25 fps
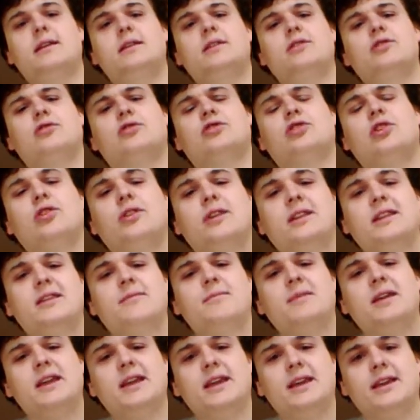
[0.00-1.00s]
you're turning
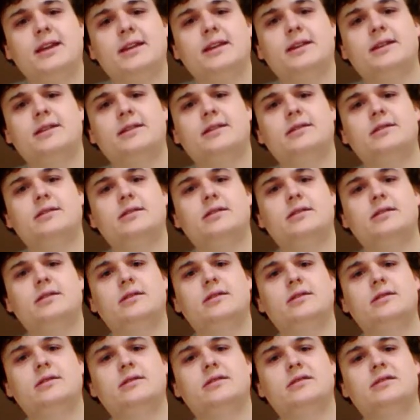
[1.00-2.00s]
them into
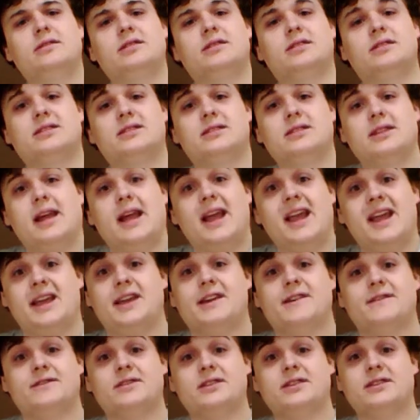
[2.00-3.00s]

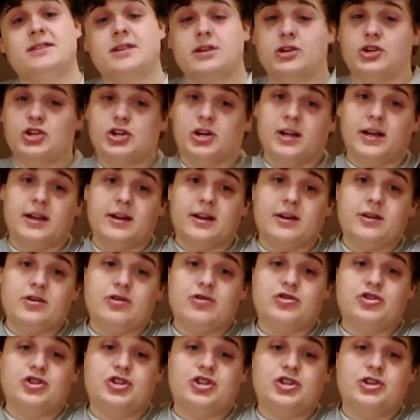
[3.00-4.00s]
slaves, essentially.
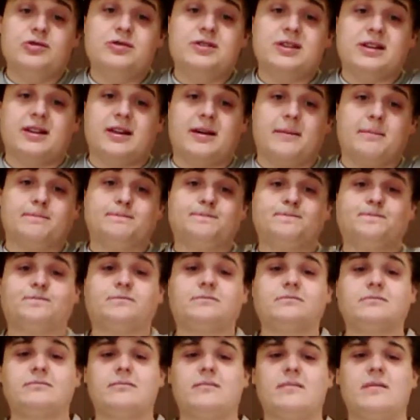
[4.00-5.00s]
You're just using them.
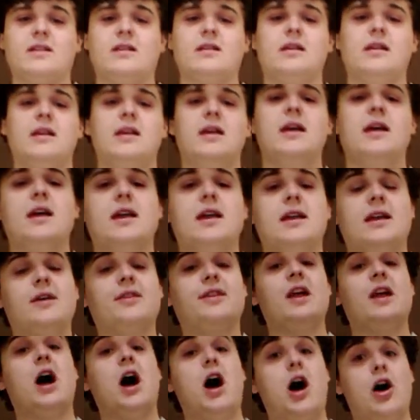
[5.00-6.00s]
Now,
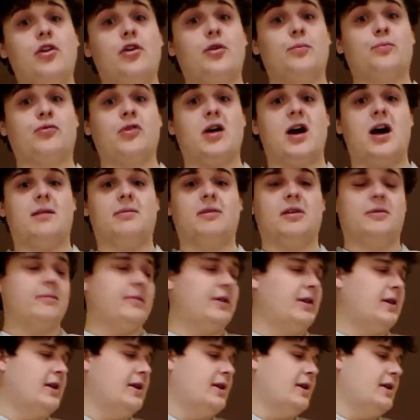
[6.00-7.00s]
the other
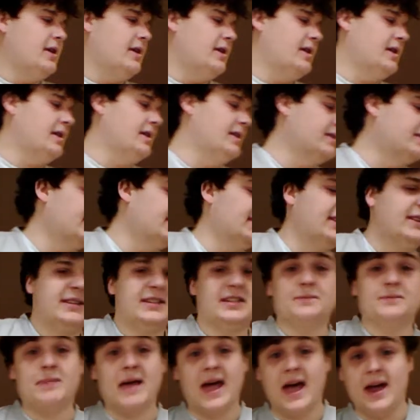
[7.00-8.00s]
problem is, and this
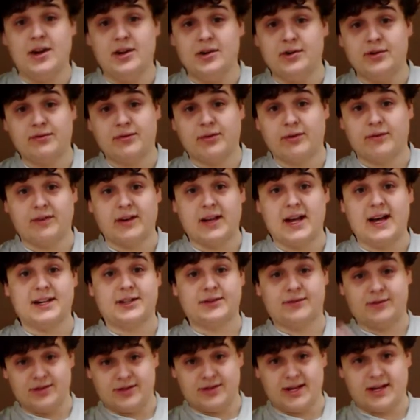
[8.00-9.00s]
is bad news for
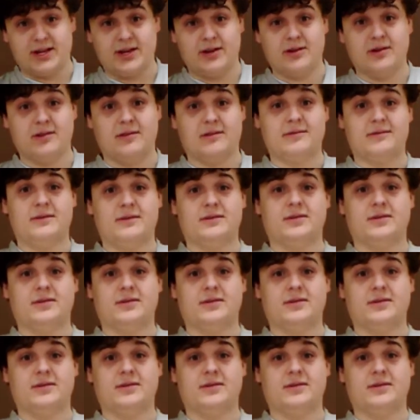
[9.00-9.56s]
philosophers like you,